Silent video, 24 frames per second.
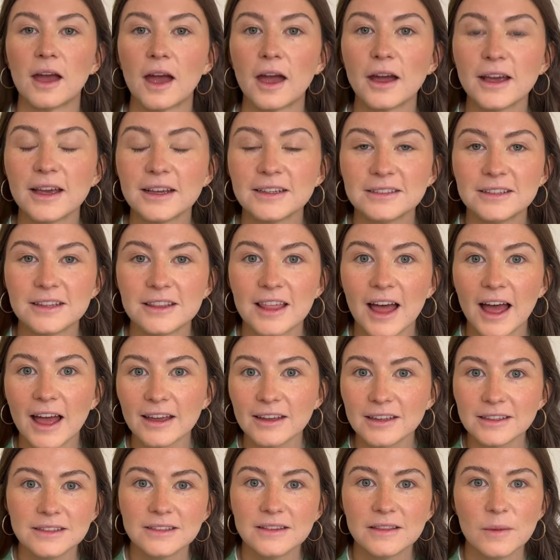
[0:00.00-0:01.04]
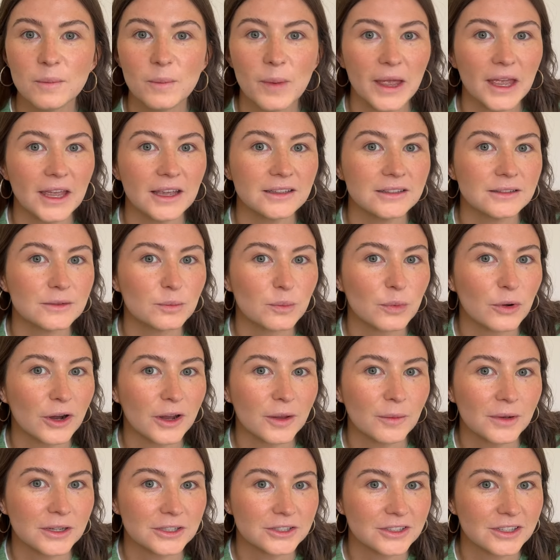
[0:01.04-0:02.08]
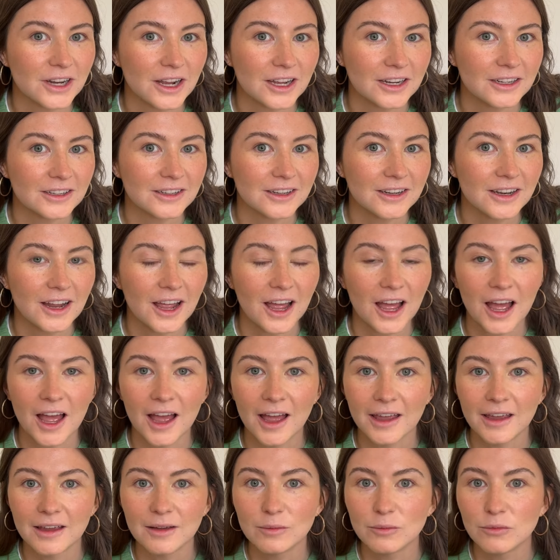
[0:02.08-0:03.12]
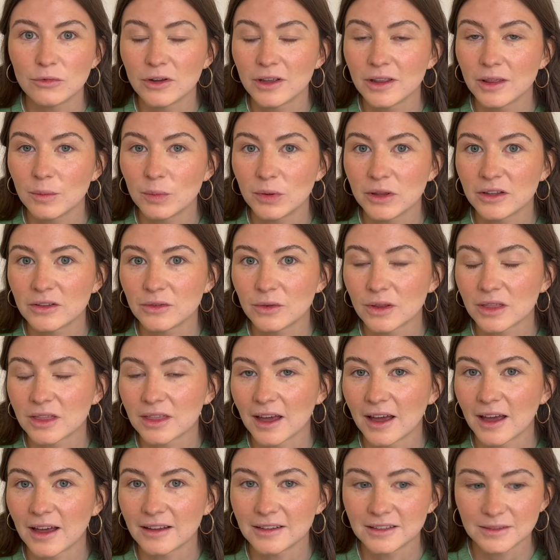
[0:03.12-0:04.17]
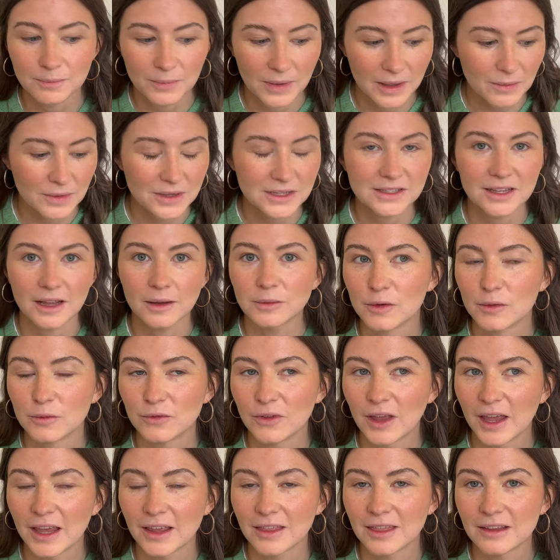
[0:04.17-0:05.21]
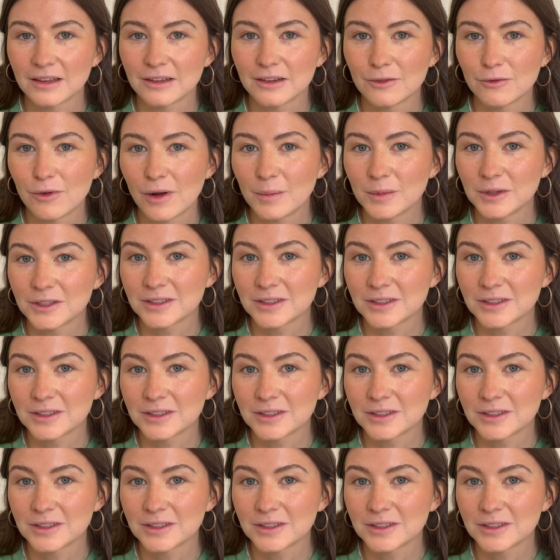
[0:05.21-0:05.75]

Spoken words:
Okay, so that is the base pretty much done. I am really pleased with that. Maybe it's time to take the Rimmel